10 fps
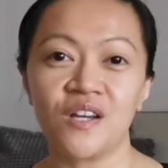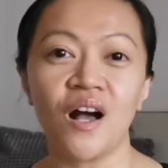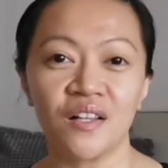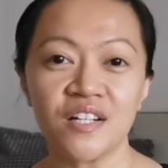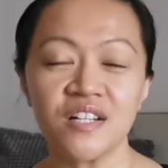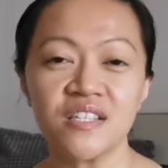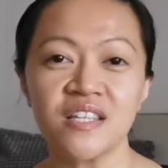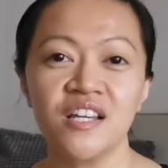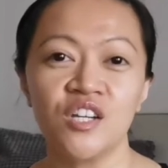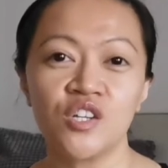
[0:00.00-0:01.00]

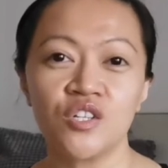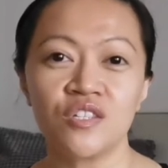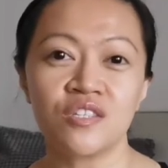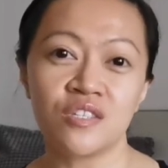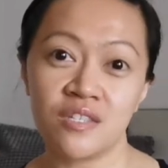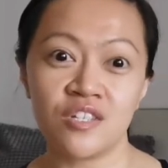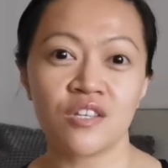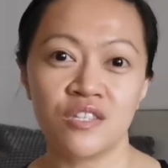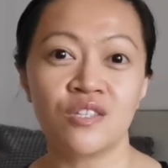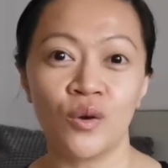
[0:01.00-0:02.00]
dollars
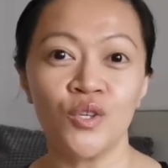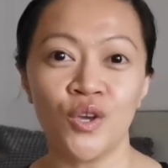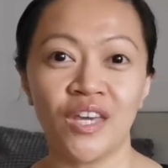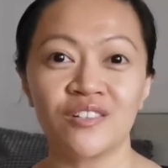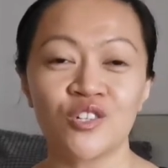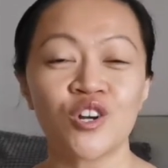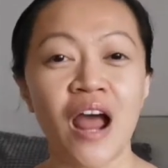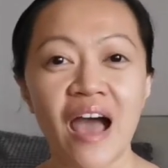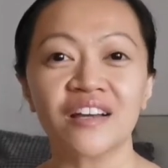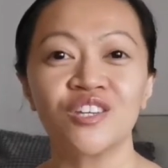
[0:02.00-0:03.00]
just so you can
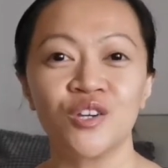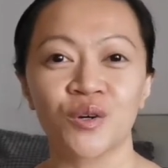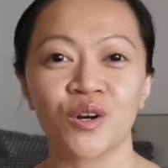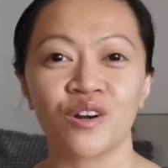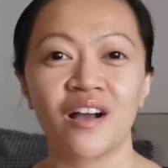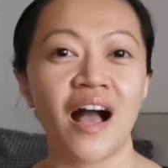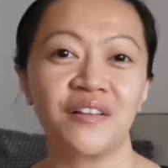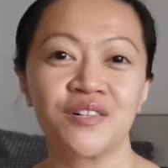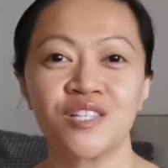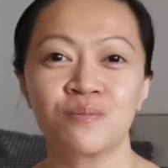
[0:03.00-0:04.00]
track your
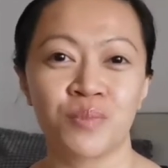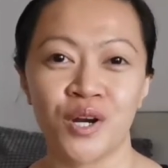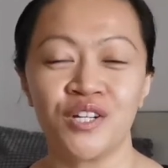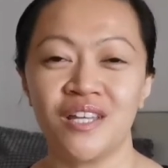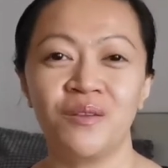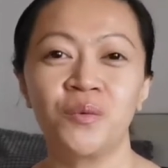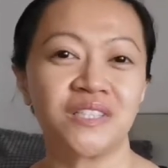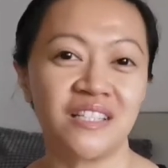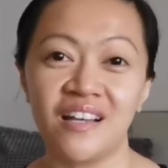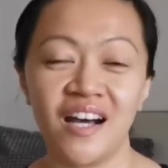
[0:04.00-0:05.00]
calories burned and
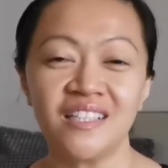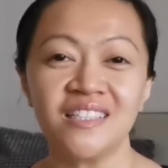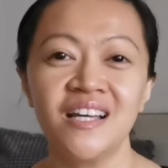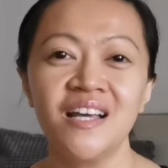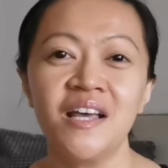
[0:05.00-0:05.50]
whatnot,